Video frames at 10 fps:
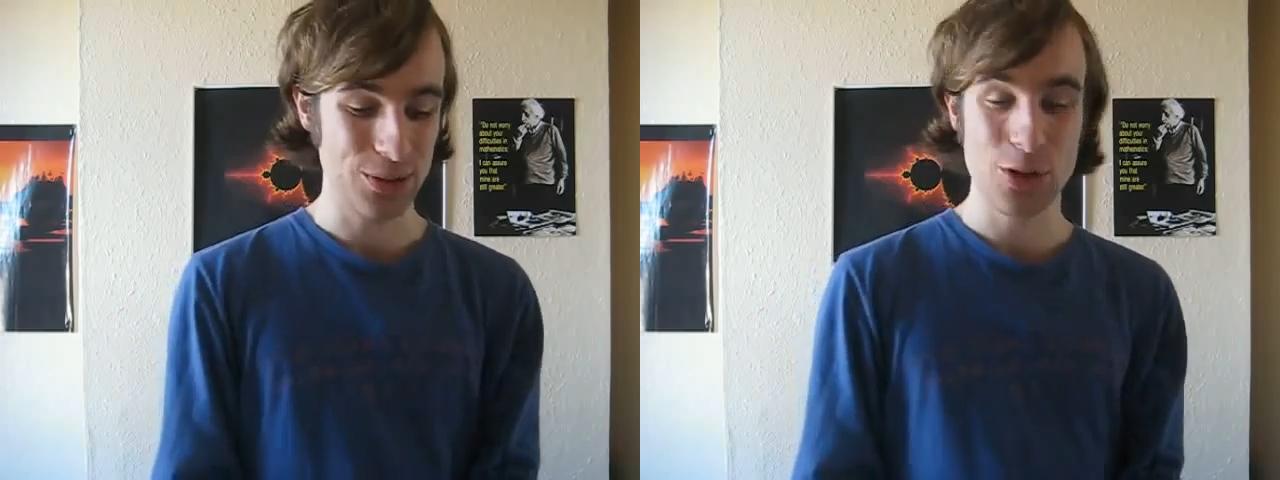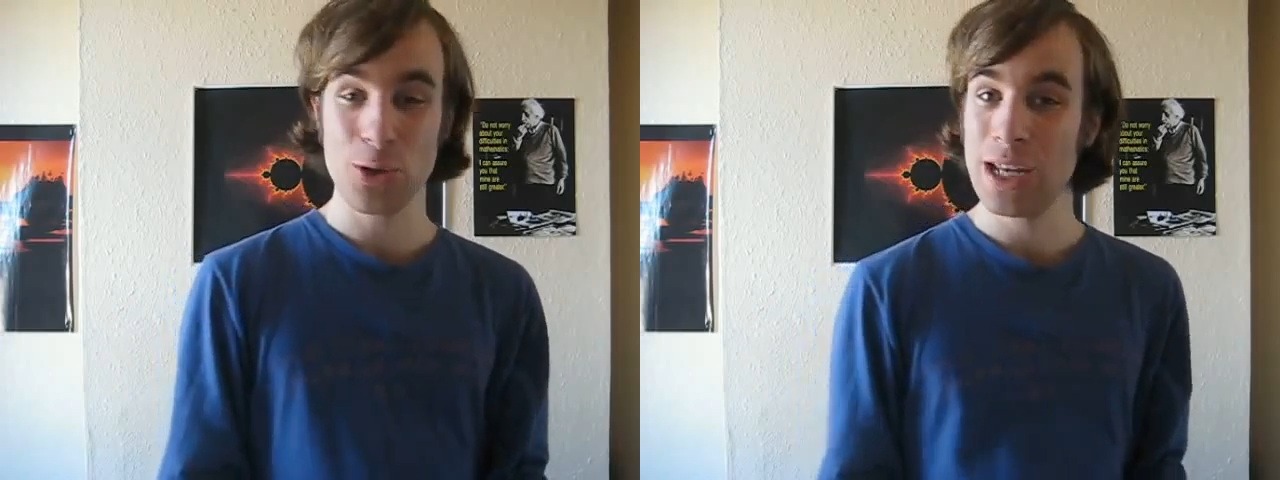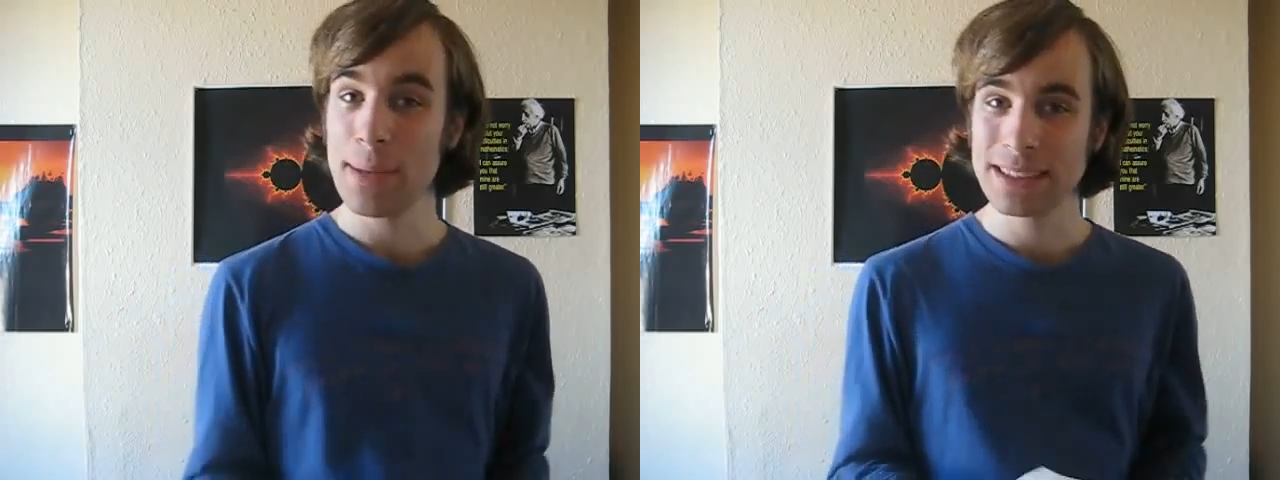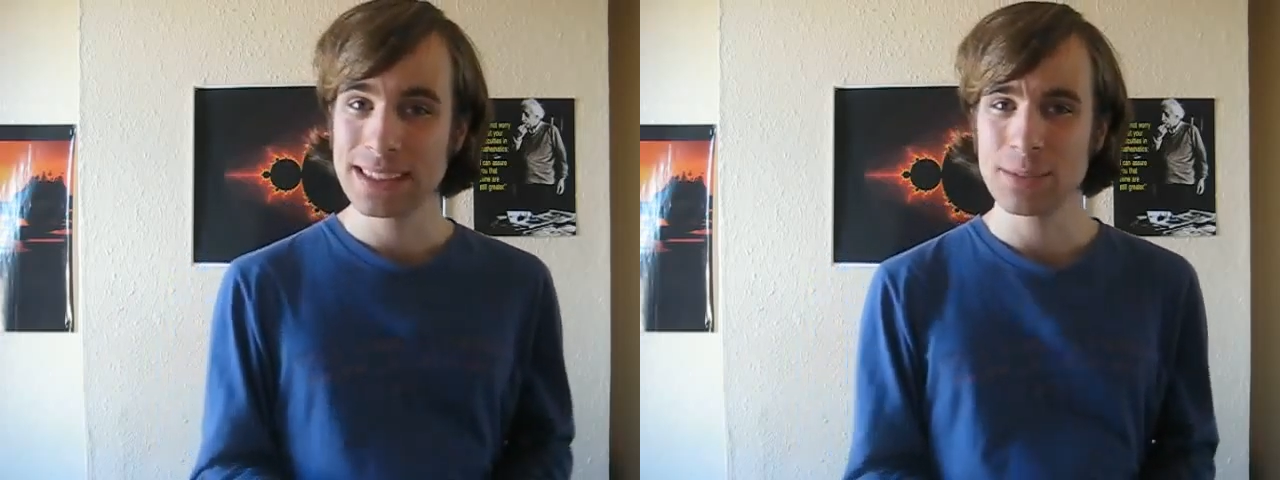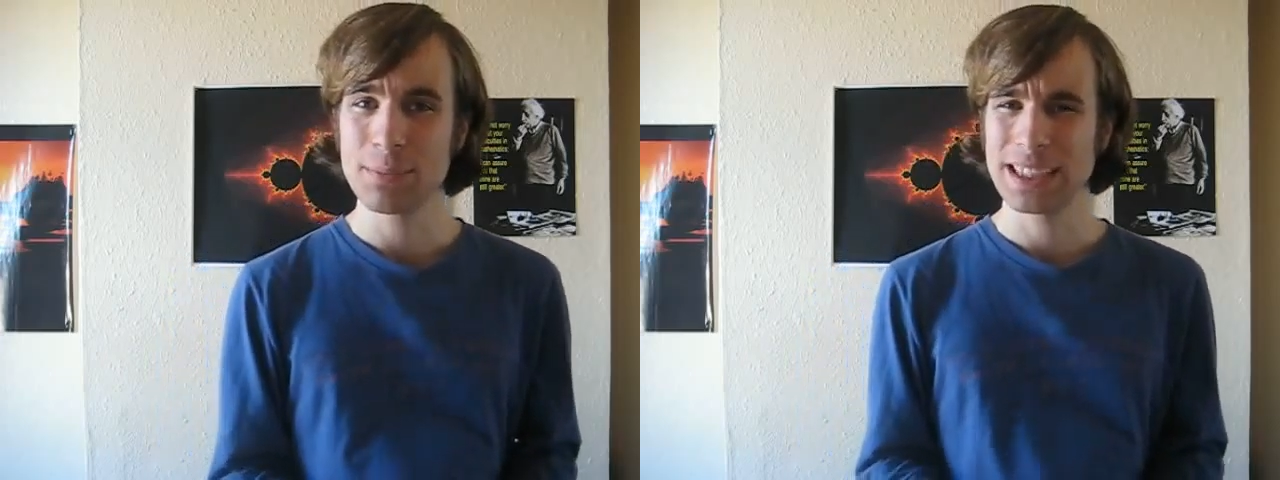so let me
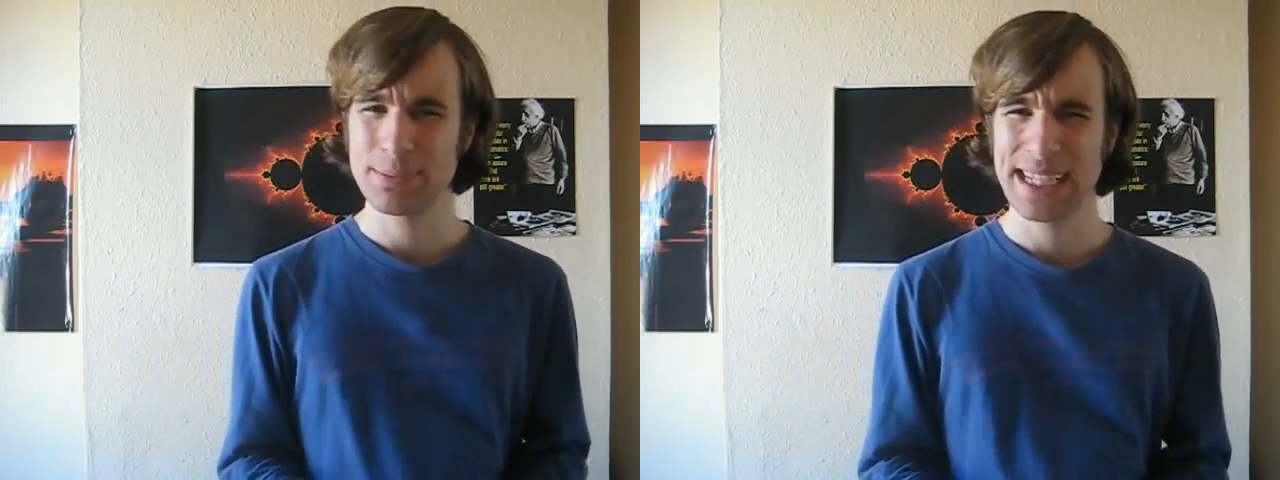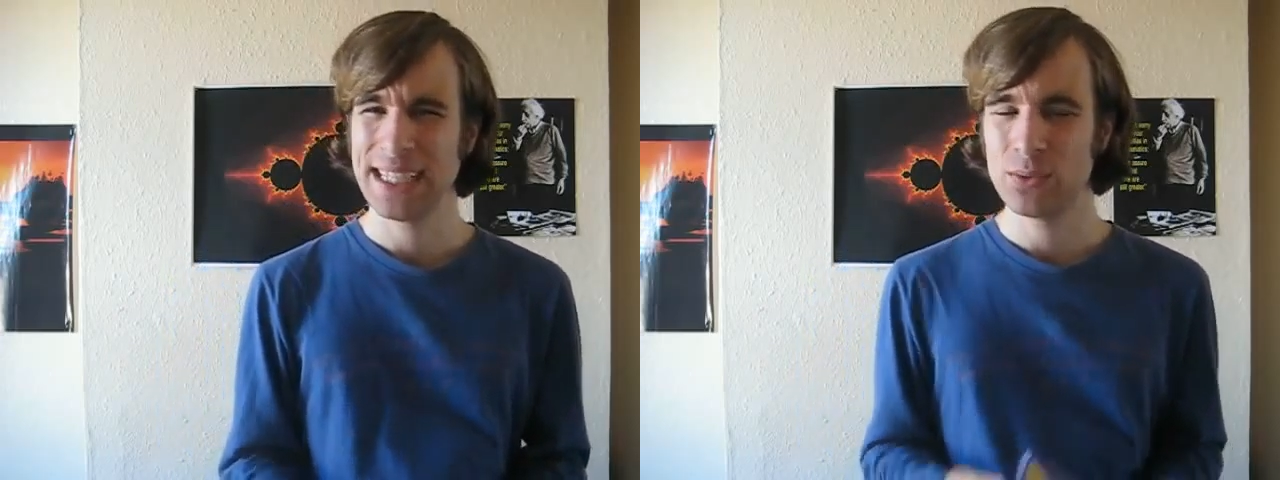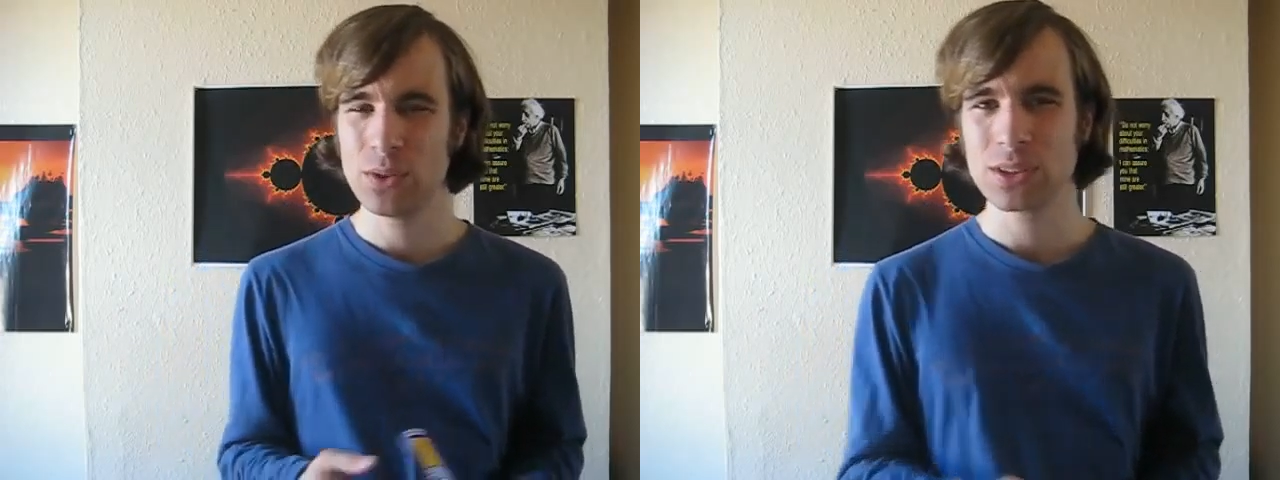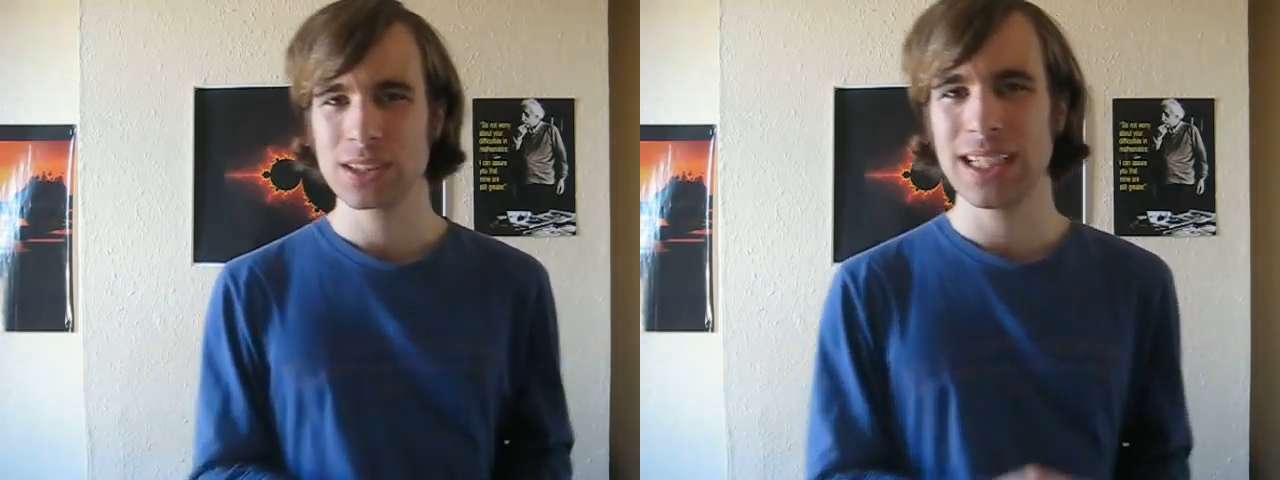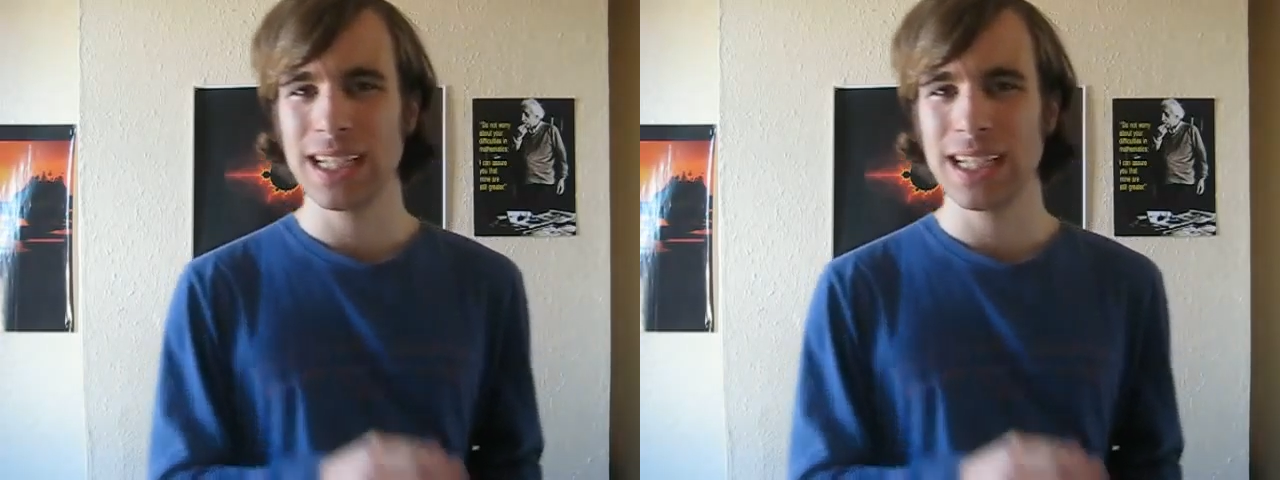start by explaining what